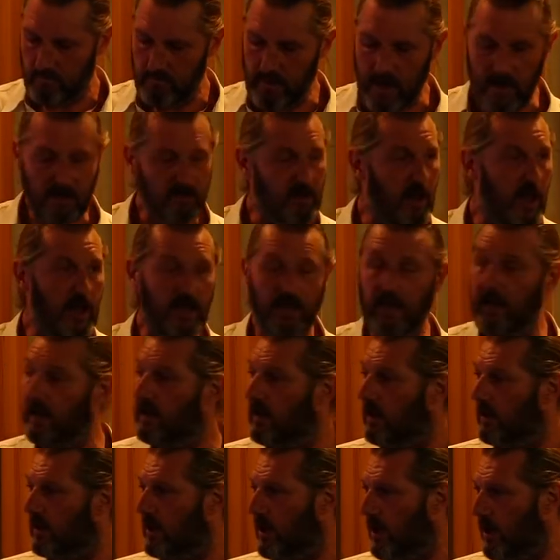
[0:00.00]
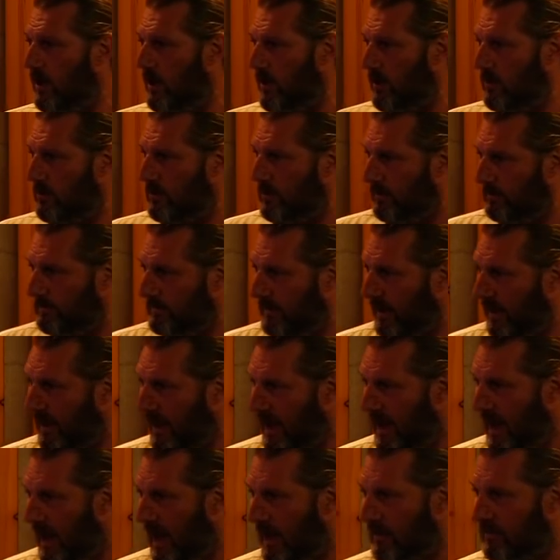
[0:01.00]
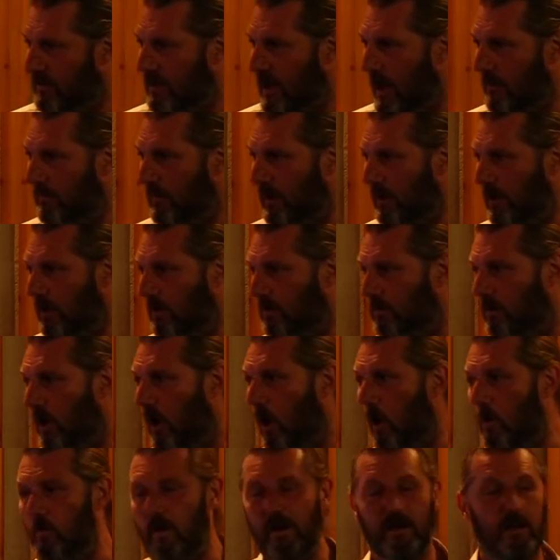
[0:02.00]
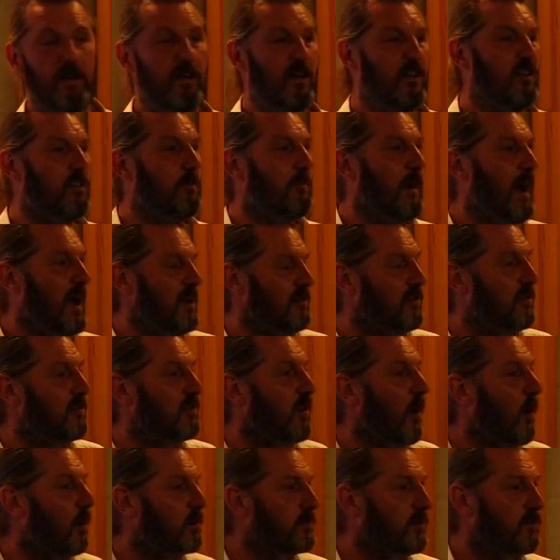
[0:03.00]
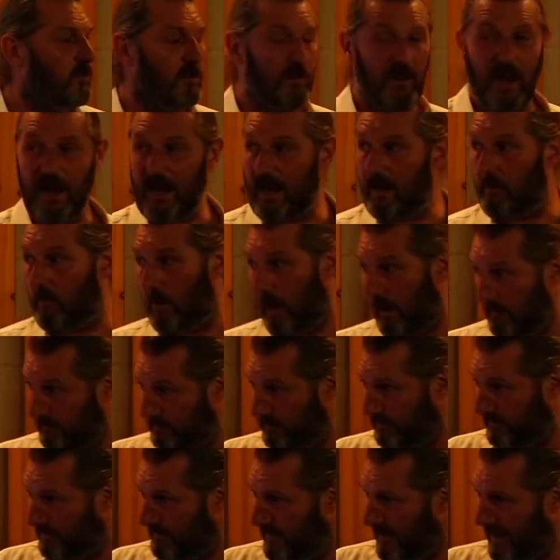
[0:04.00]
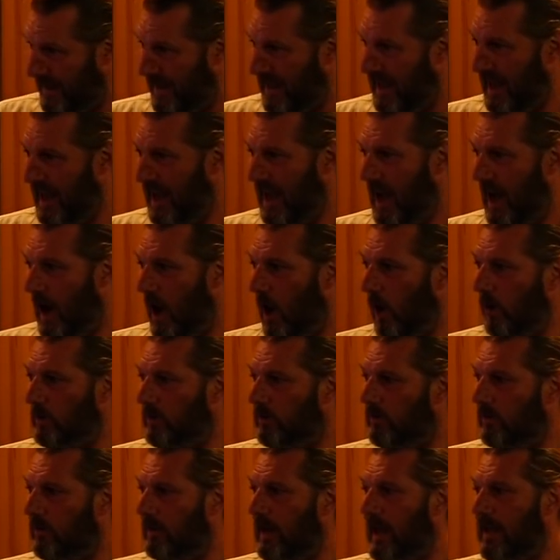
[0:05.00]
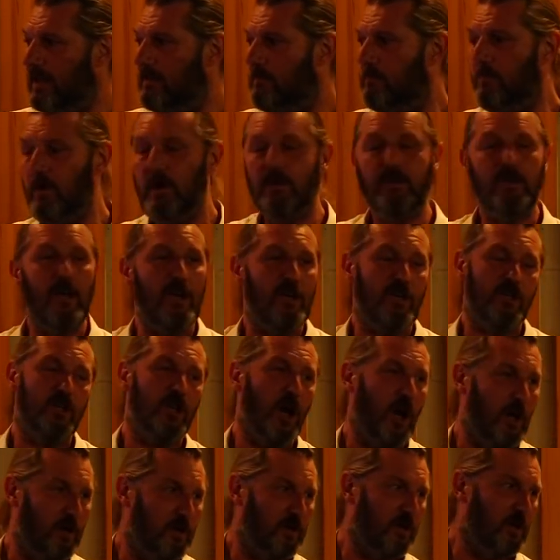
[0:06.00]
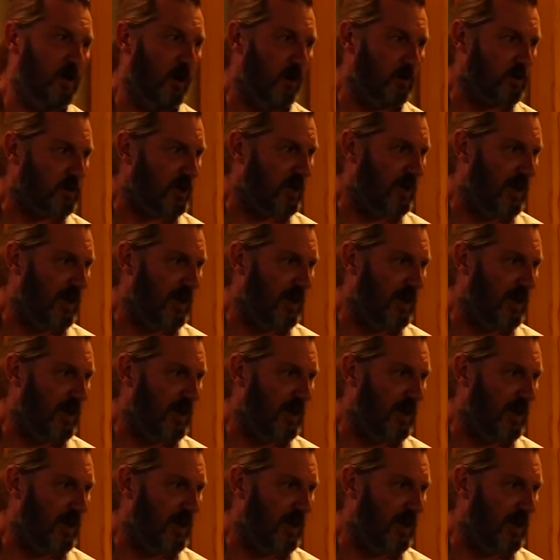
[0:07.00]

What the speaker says: Max Aitken concurs, and Sam Hughes already despises Alderson anyway. Alderson is British, not